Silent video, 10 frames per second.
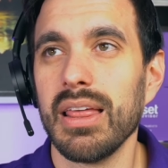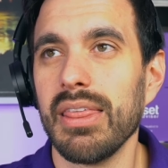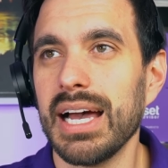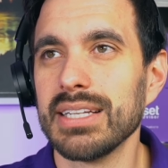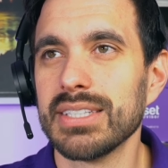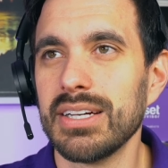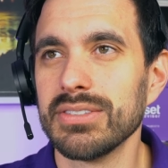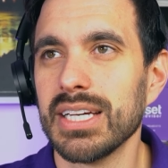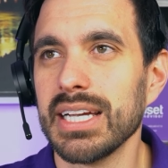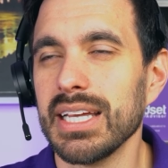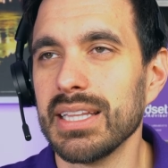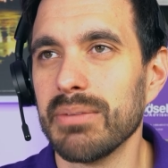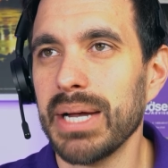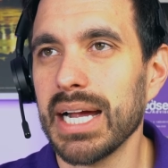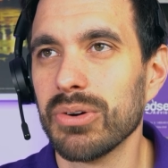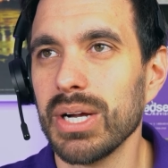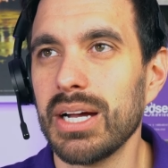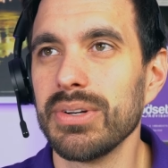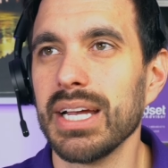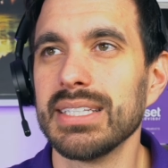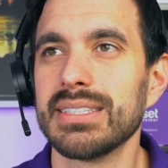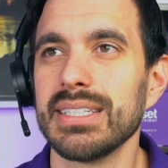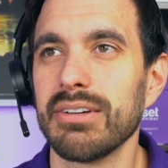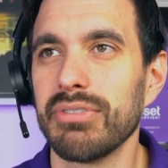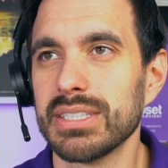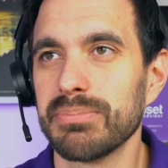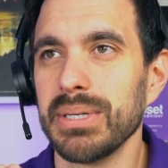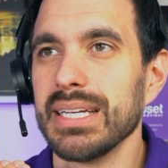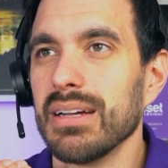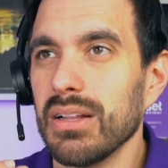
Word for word: that sounds like in the background and see if it's being